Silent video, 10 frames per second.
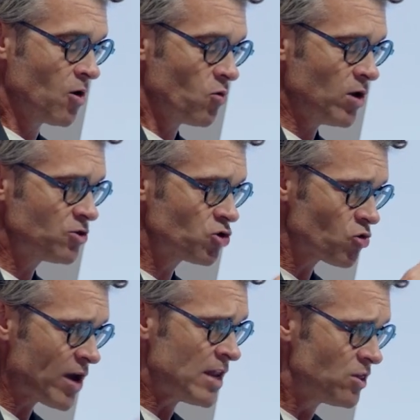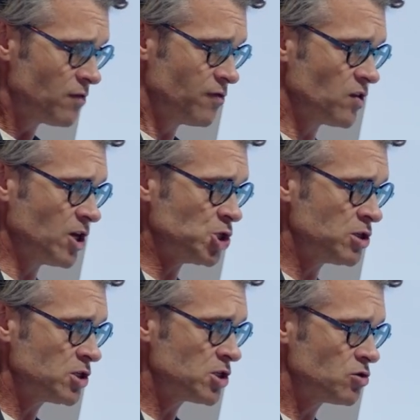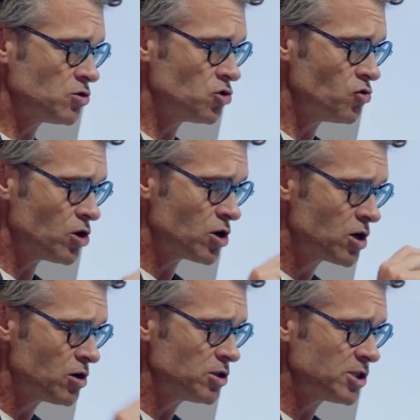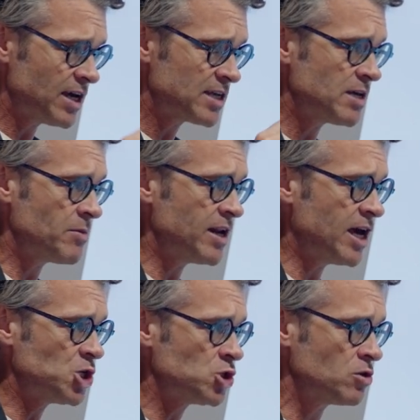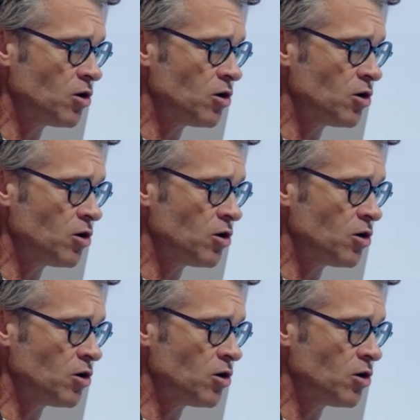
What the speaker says: We trained the physicians to do a good examination